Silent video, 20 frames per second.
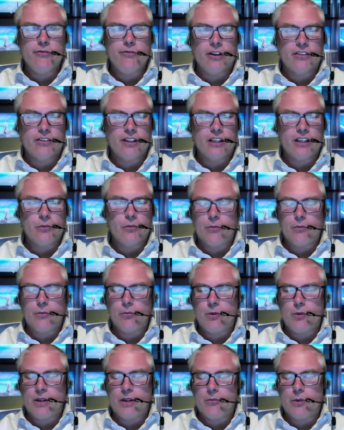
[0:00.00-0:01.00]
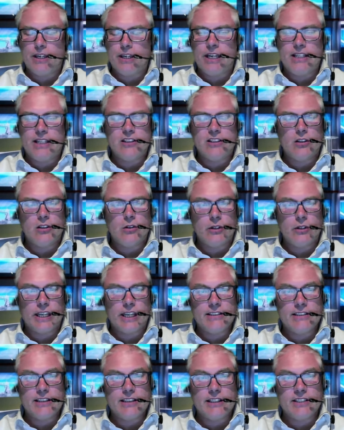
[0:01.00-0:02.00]
I think we need to look
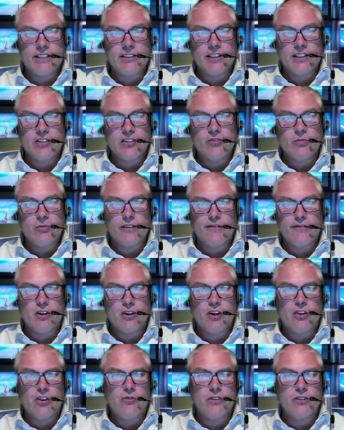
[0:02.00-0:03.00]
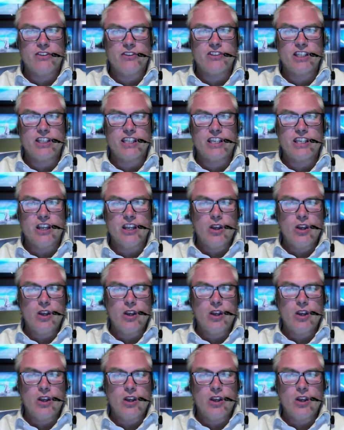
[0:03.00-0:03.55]
into this a little bit further and see